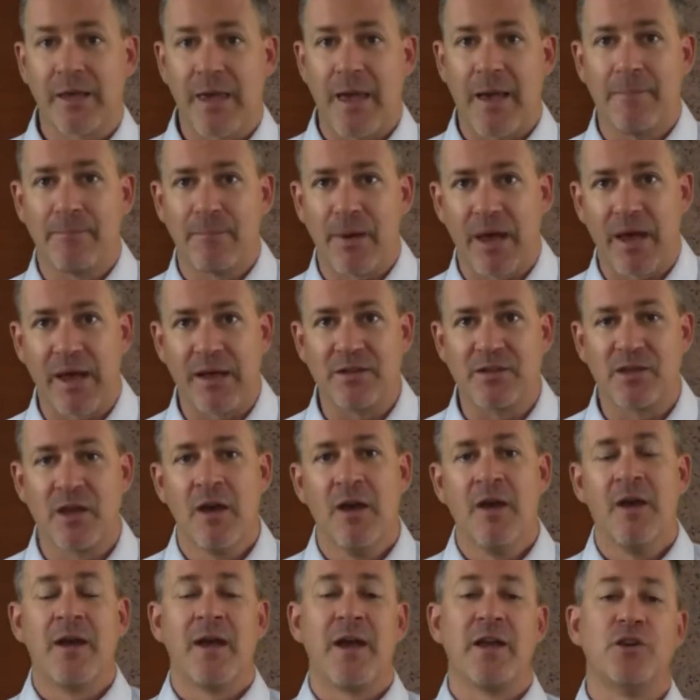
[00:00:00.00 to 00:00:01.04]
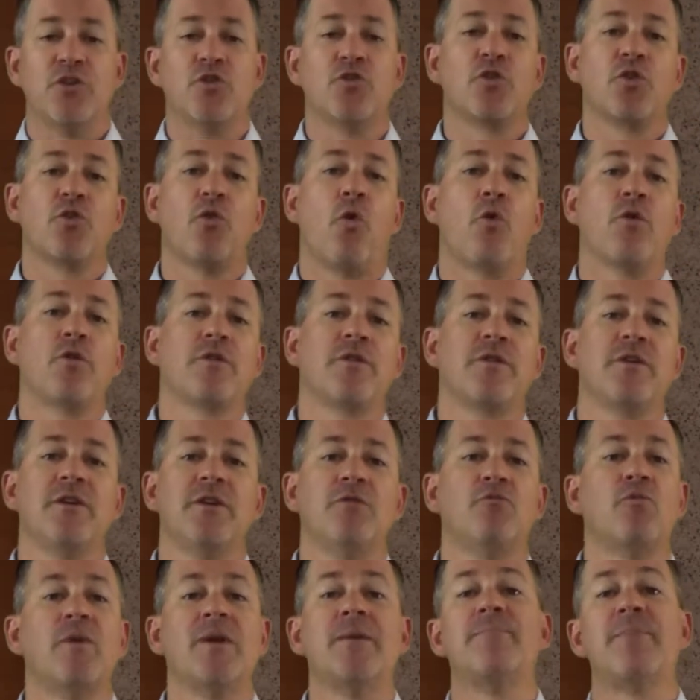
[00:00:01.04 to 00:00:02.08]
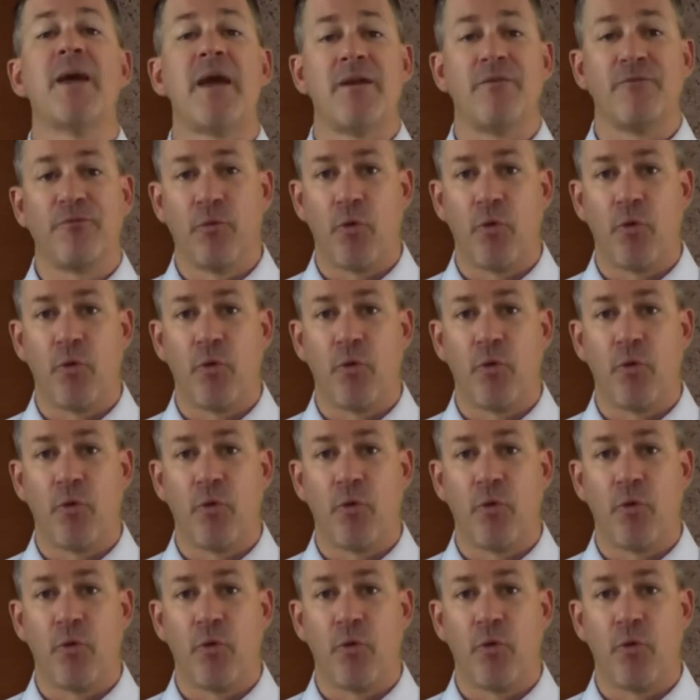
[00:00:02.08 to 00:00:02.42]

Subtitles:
campaigns, and you can order the rebate